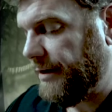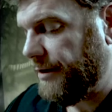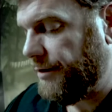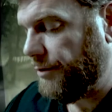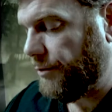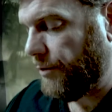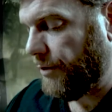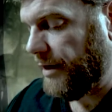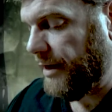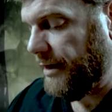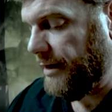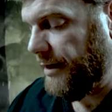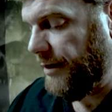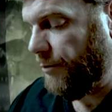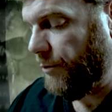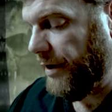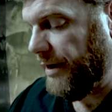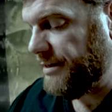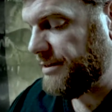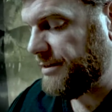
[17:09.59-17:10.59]
nor had he
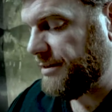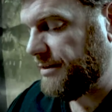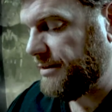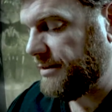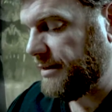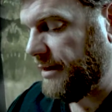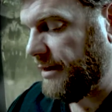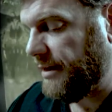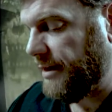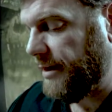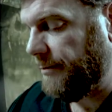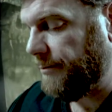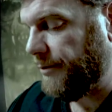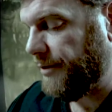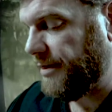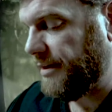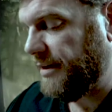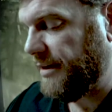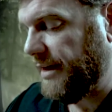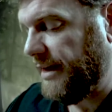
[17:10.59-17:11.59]
wasted time
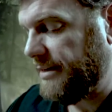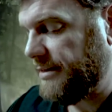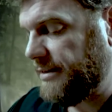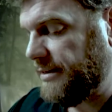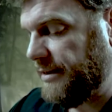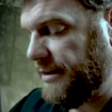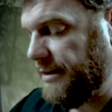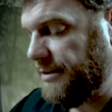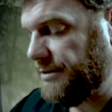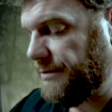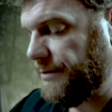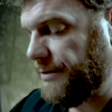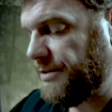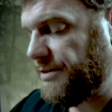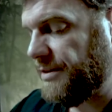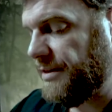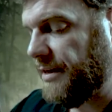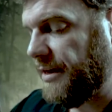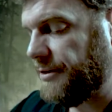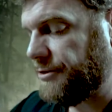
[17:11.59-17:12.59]
with the niceties of a
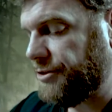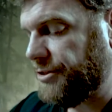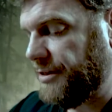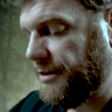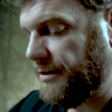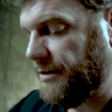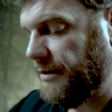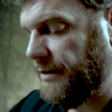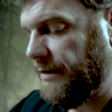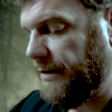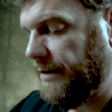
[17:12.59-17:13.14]
seduction.